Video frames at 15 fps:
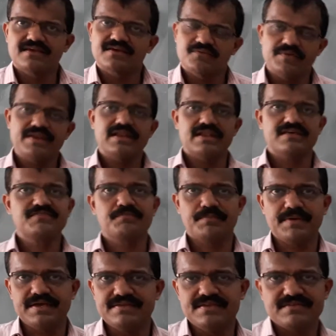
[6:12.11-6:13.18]
Very less
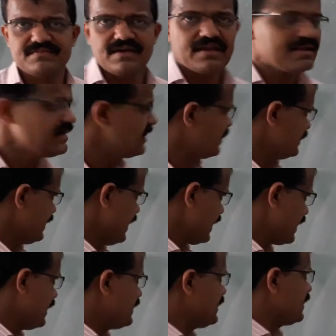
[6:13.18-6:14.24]
wages are they are
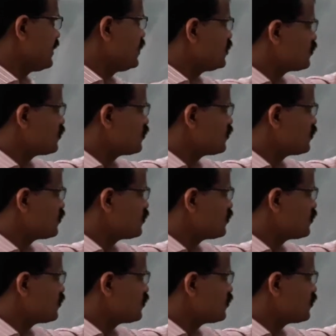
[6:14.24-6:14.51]
getting.